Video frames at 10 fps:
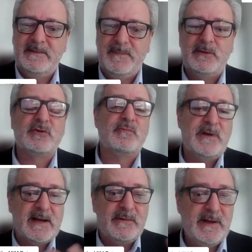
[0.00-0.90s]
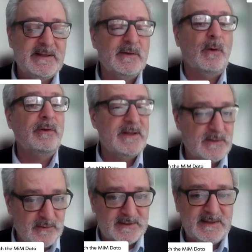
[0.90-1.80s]
because we are creating all these
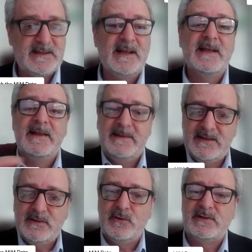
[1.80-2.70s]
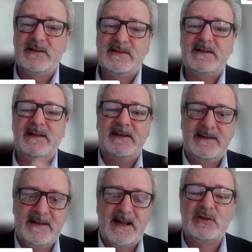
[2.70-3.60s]
courses, these courses
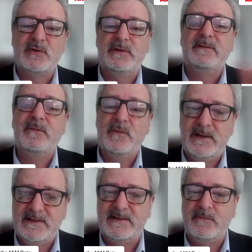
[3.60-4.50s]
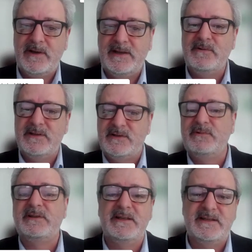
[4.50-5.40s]
can also influence the way in which
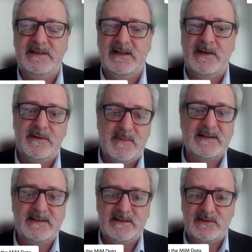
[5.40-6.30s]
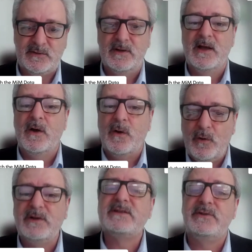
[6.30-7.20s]
we teach in other masters. So
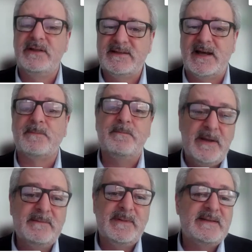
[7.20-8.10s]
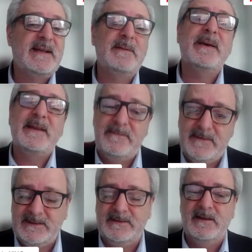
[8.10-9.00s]
all students are basically
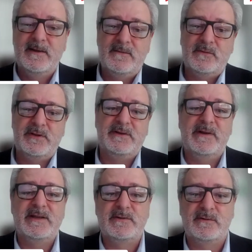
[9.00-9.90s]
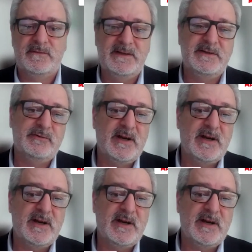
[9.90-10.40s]
benefiting for the creation of these new